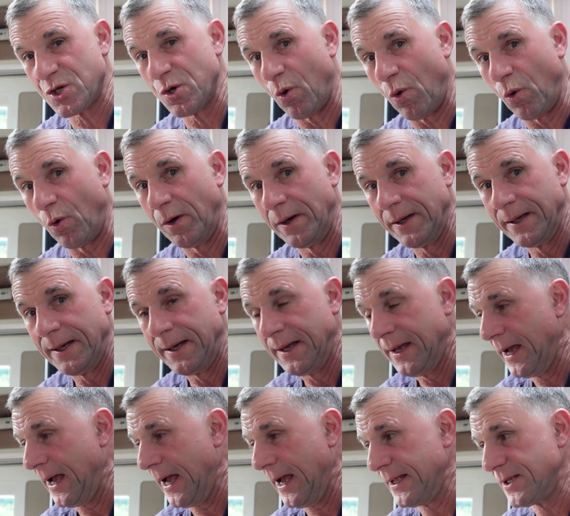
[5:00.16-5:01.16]
all.
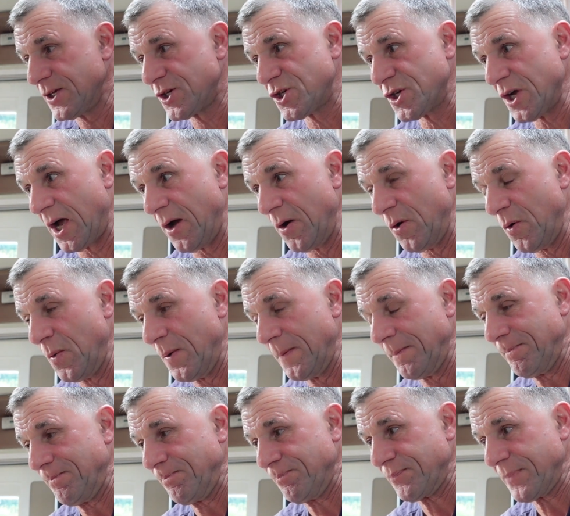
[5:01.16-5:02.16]
So
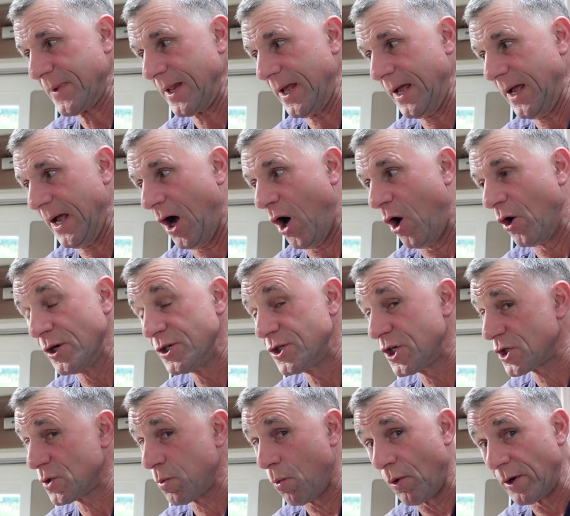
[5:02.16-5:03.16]
I
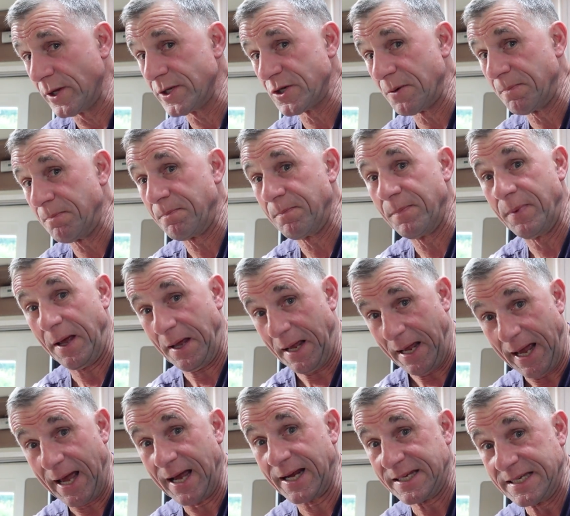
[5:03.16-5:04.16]
just wanted to
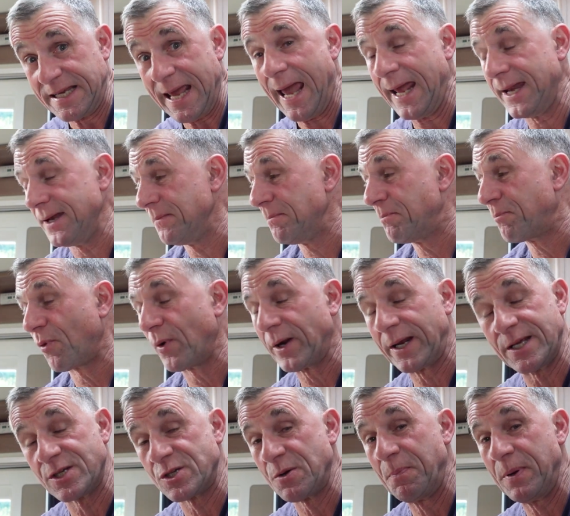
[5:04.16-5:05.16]
again bring
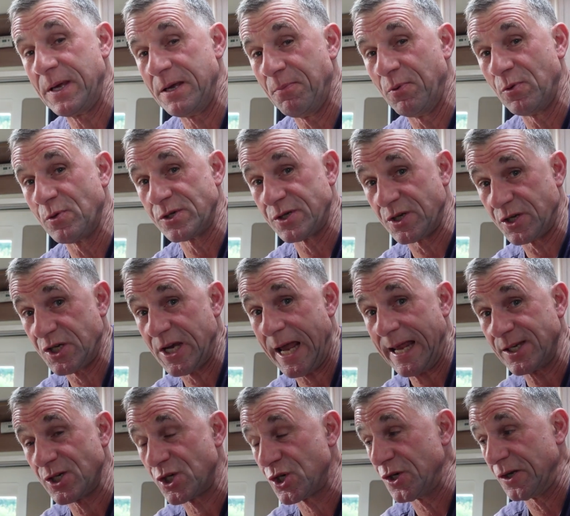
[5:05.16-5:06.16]
it to people's
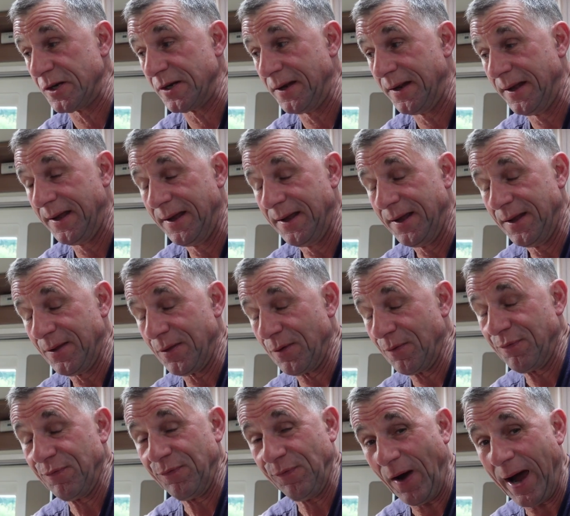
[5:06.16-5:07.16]
attention, the
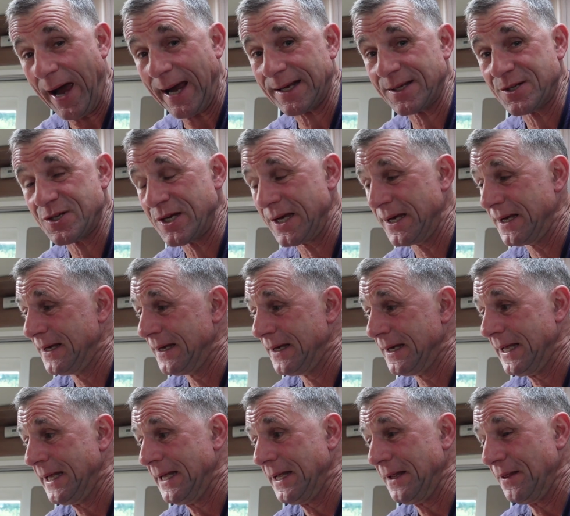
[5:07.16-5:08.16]
fact
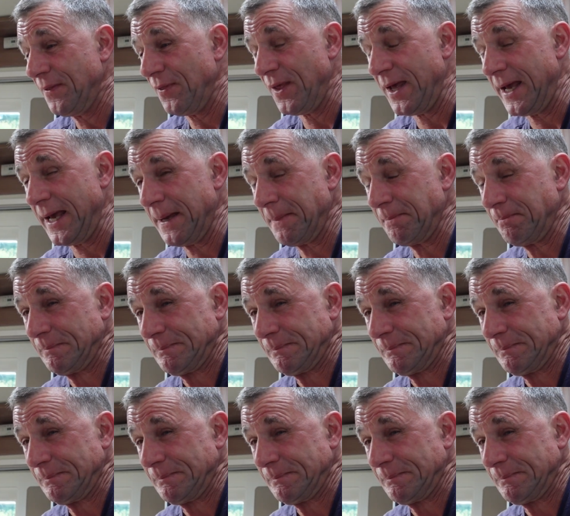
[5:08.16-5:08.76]
that